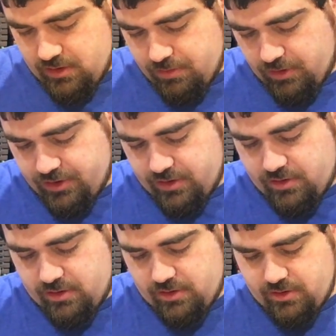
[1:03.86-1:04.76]
Person
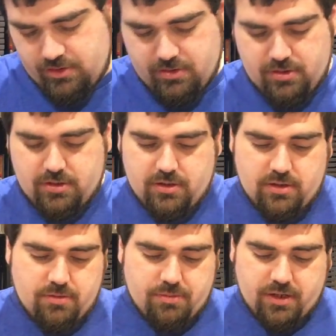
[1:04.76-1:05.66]

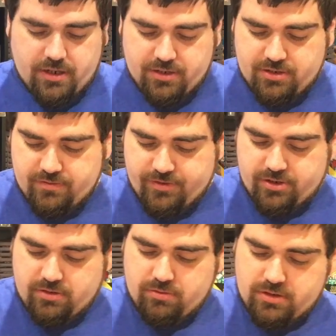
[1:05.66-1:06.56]
packaged it
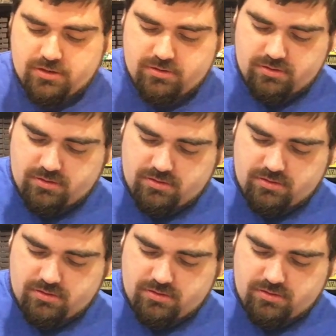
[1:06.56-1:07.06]
very well.